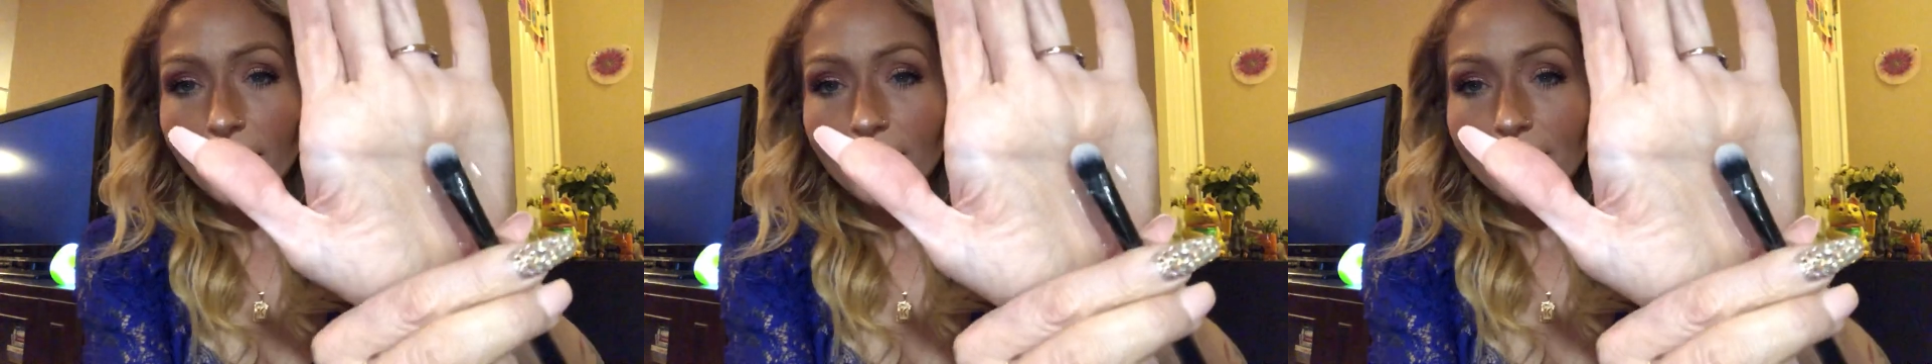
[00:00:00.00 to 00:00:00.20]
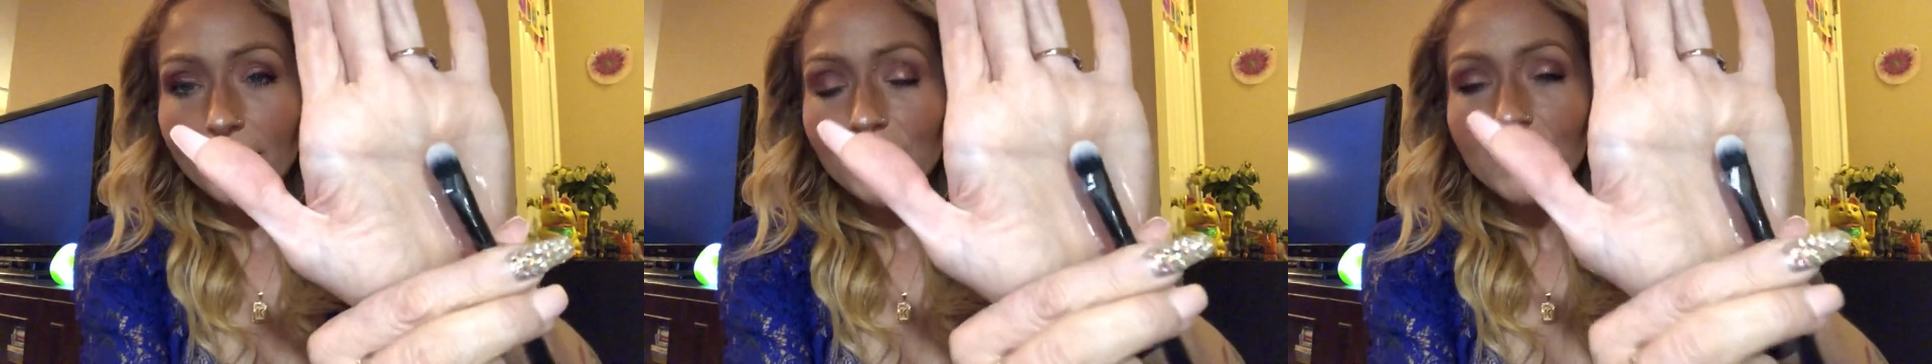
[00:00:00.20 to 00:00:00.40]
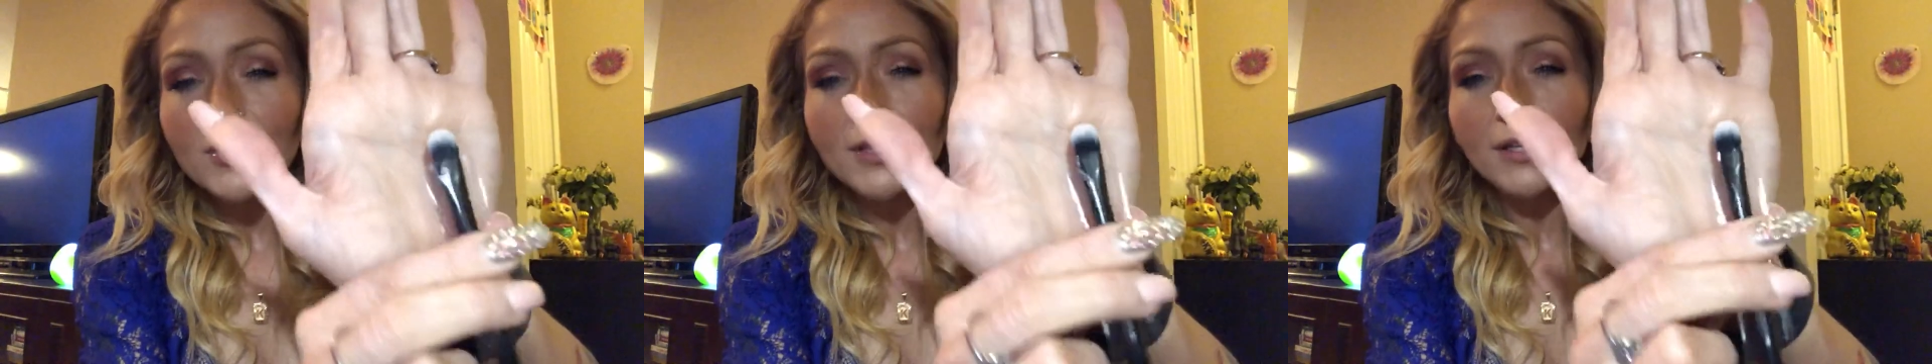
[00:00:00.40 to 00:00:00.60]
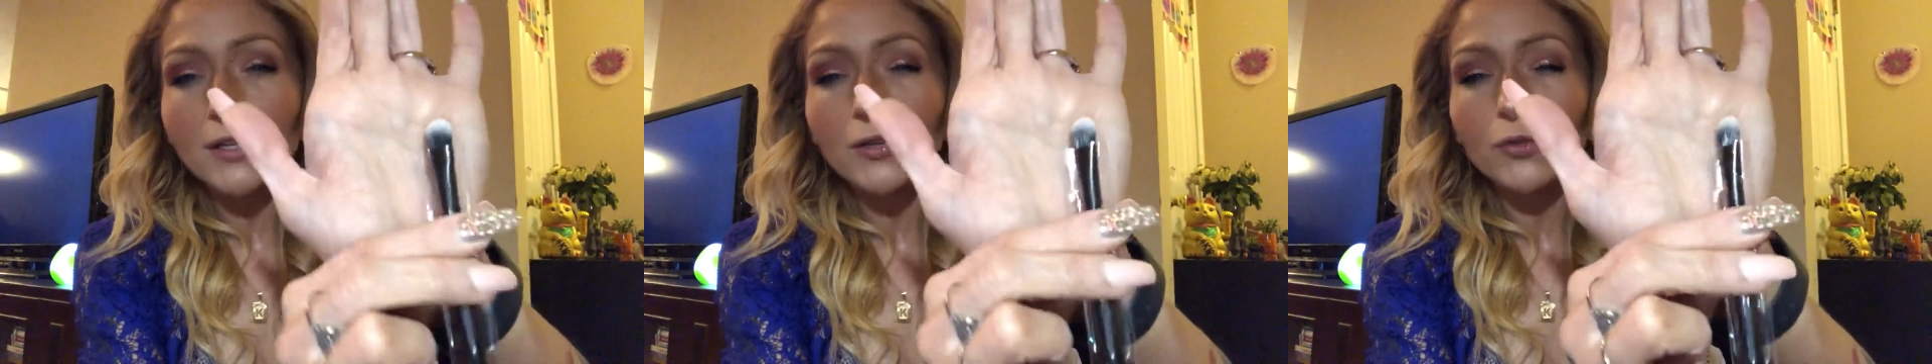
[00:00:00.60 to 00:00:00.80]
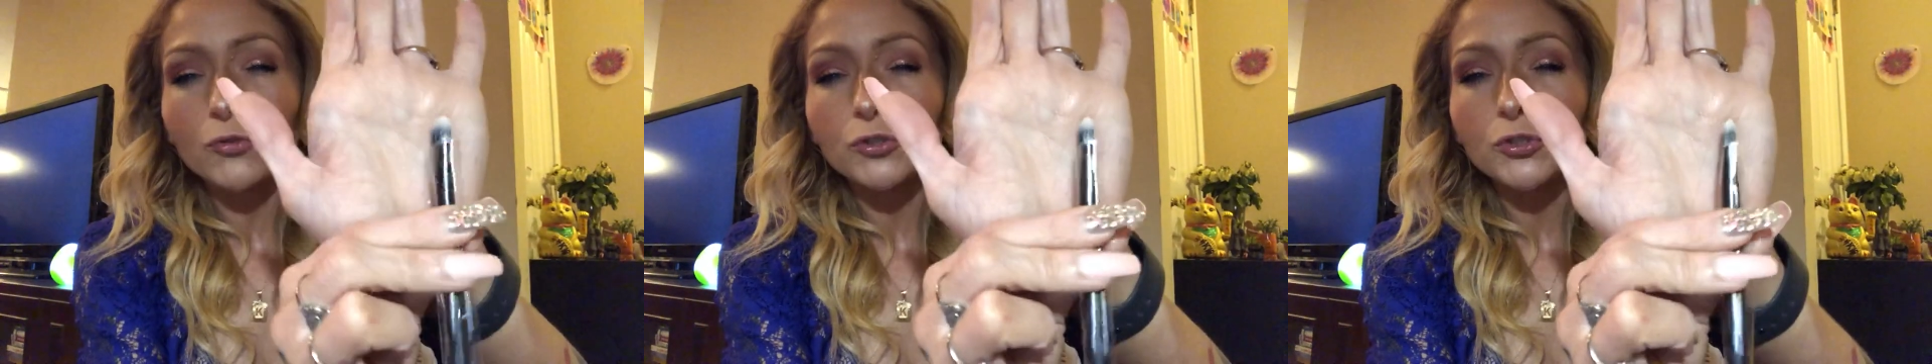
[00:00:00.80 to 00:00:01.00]
And it's just like a
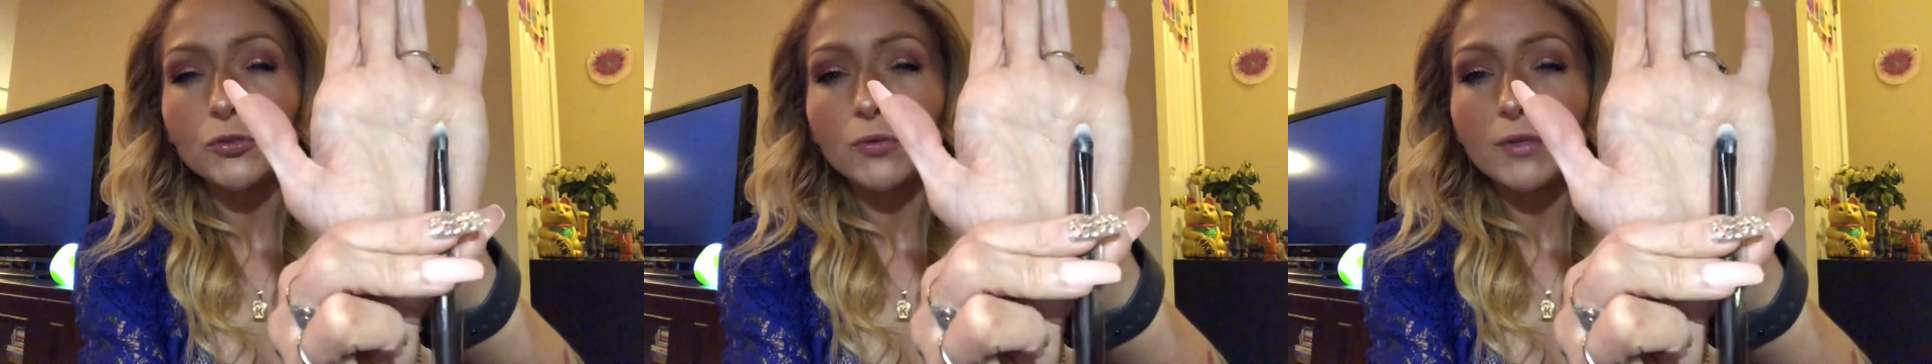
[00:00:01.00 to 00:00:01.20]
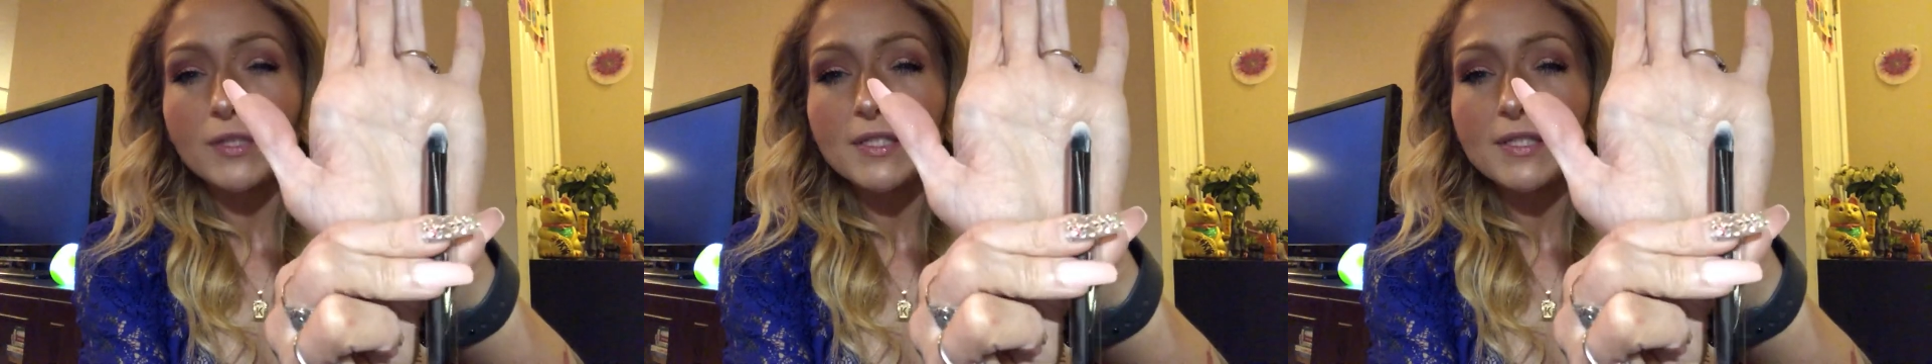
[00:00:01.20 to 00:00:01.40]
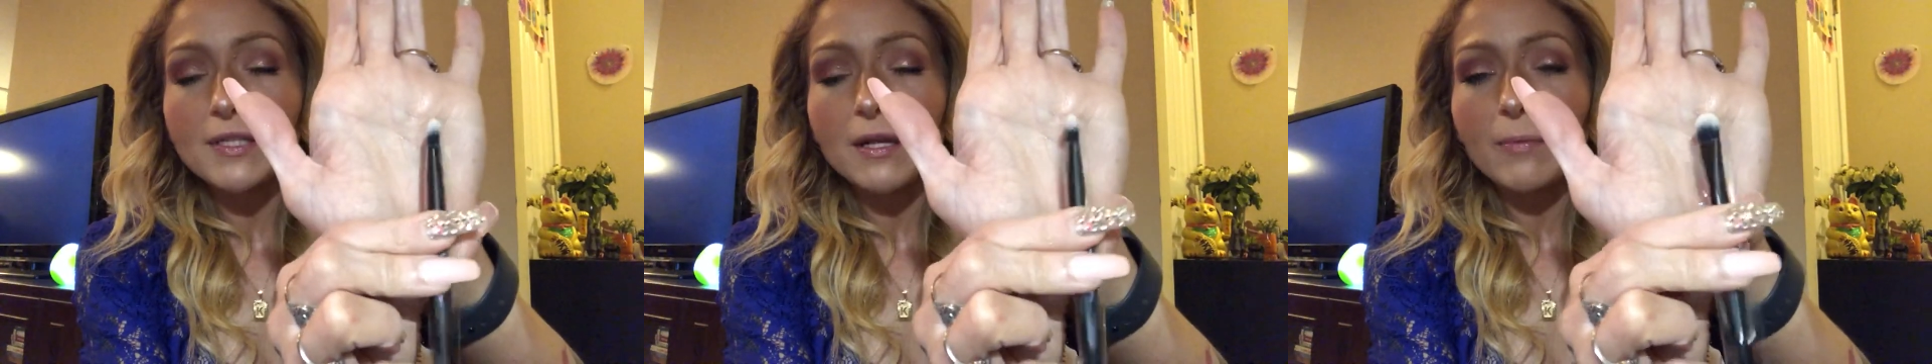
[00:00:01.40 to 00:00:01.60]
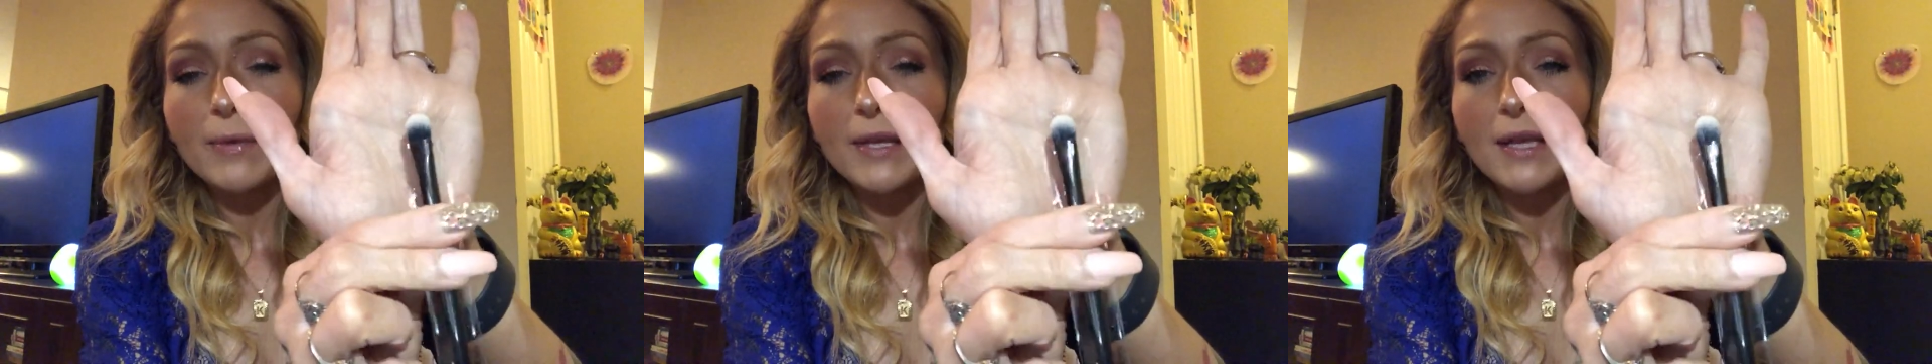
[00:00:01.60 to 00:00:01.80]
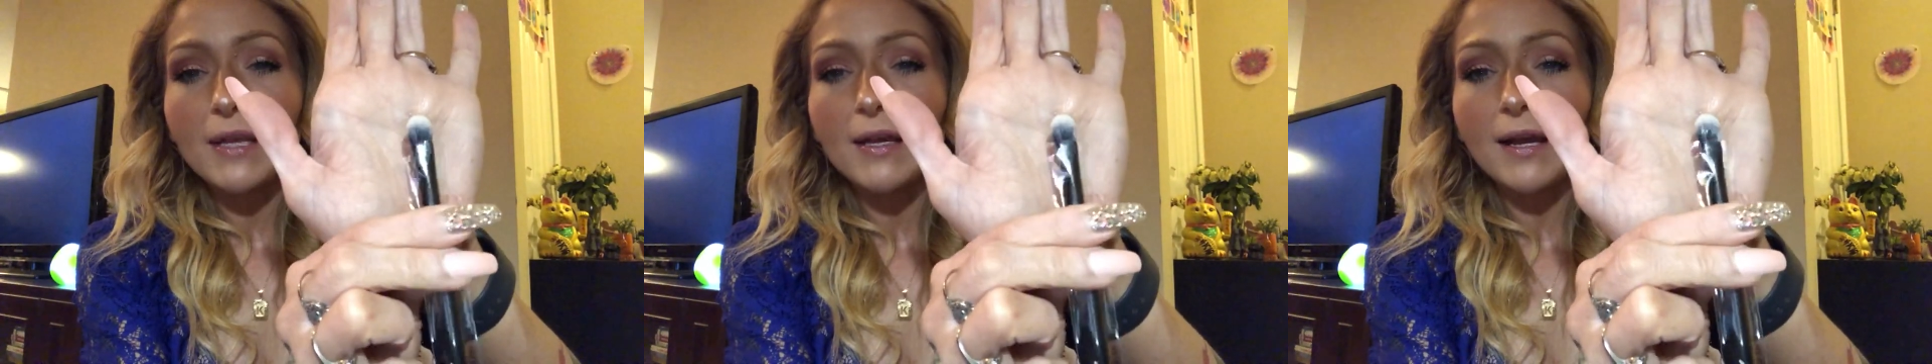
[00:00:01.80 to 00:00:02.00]
little short
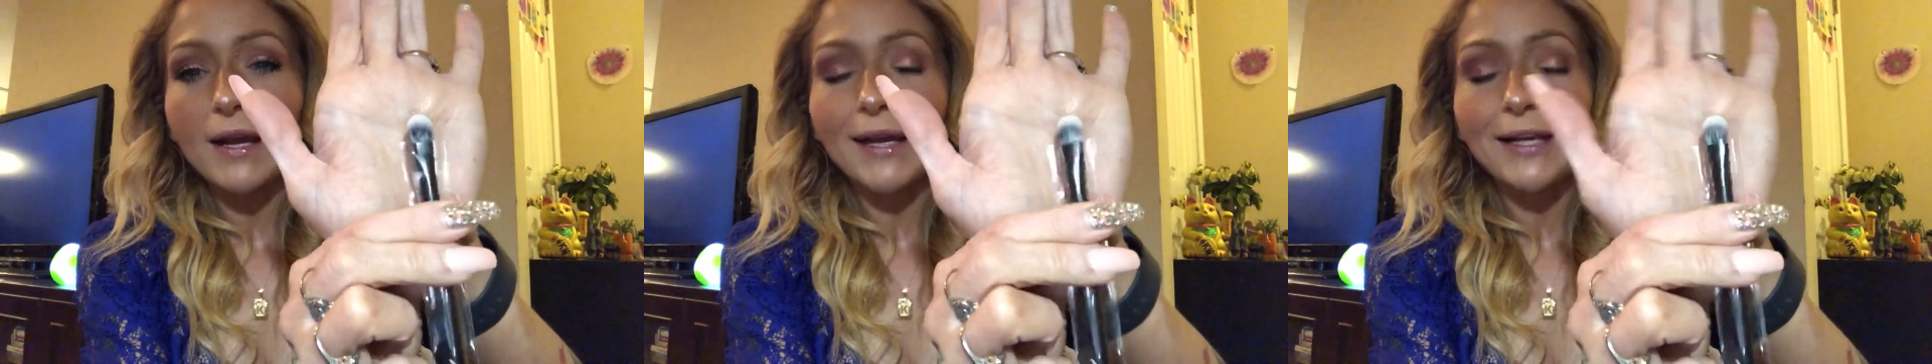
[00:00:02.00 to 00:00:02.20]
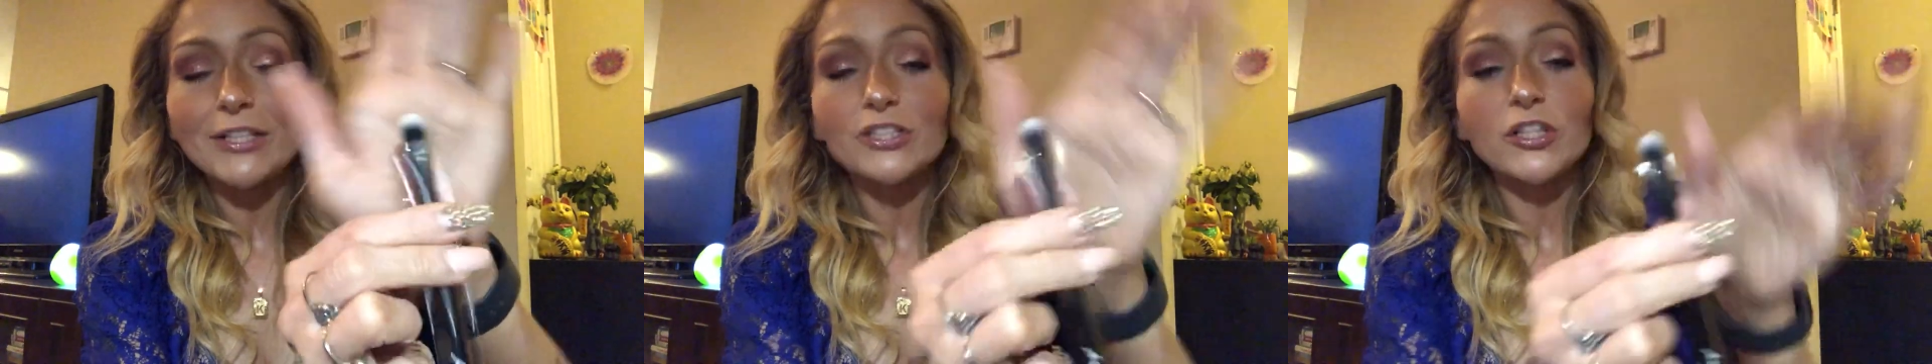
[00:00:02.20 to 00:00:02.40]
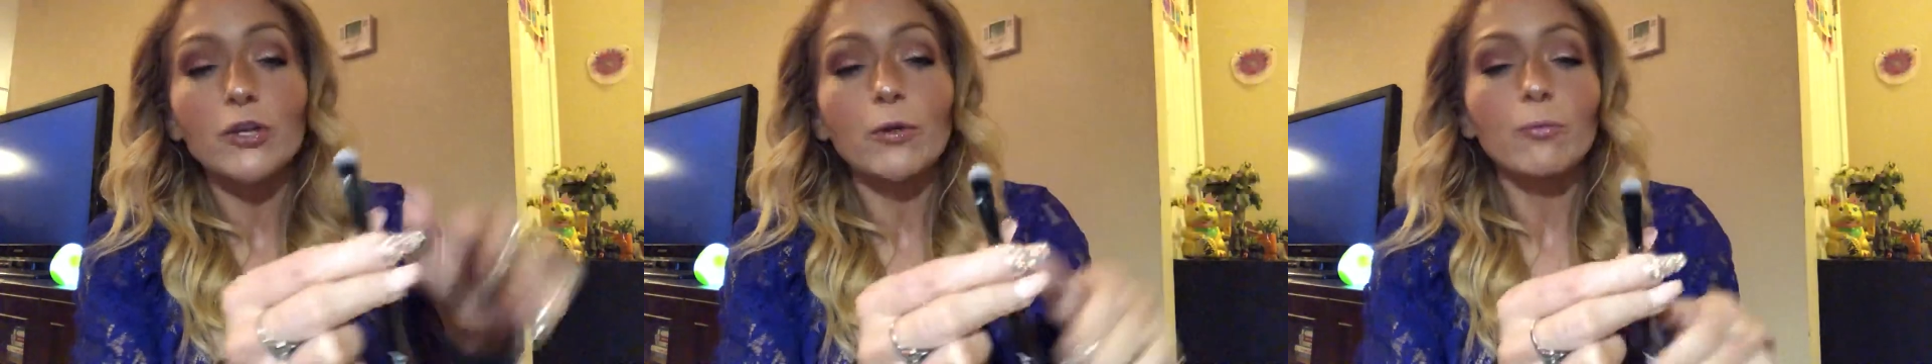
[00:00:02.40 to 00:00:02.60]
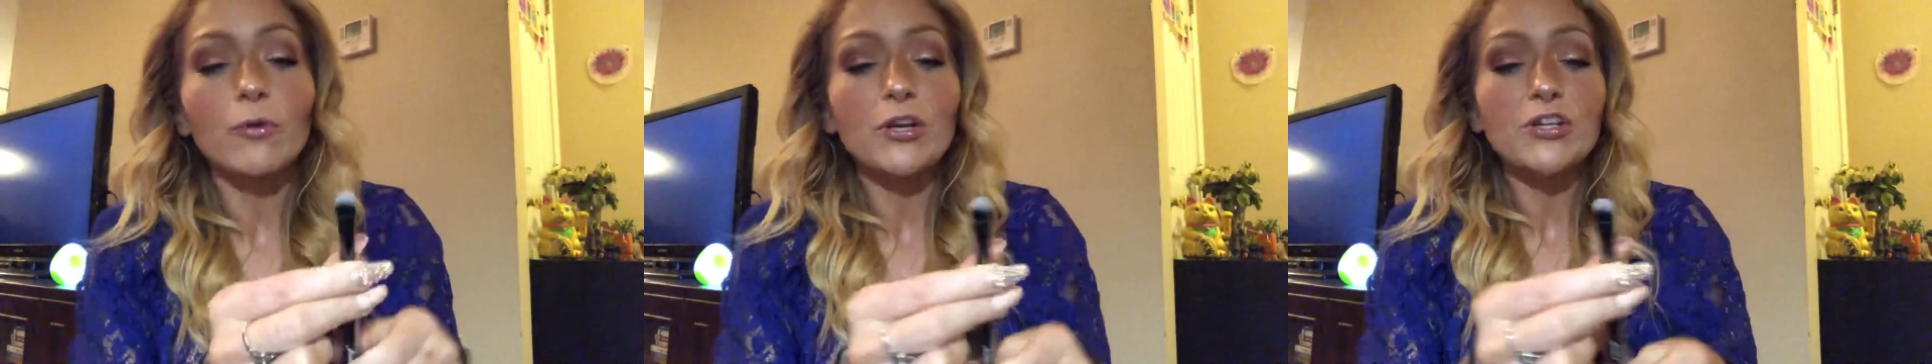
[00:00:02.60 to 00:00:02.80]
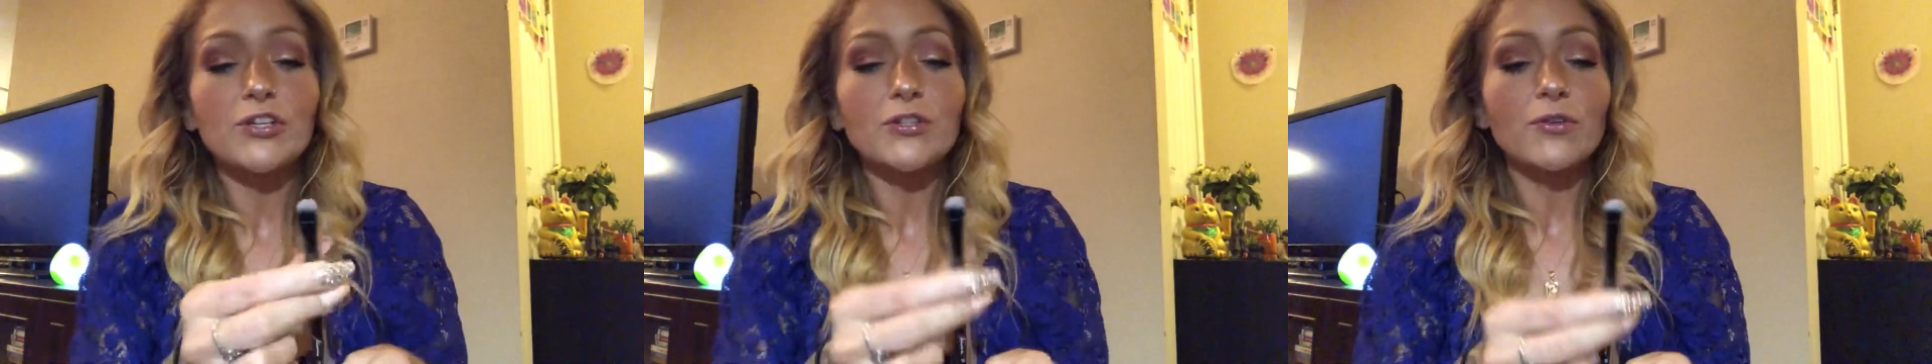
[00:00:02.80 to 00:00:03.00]
stubby eyeshadow brush.